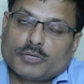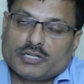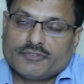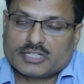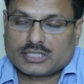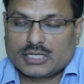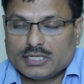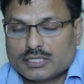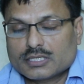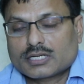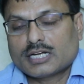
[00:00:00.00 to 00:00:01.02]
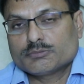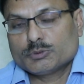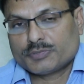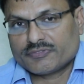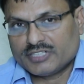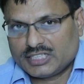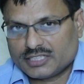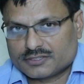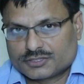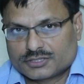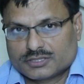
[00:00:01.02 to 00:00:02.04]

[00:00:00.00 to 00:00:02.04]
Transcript: pelvic tilt can be prevented.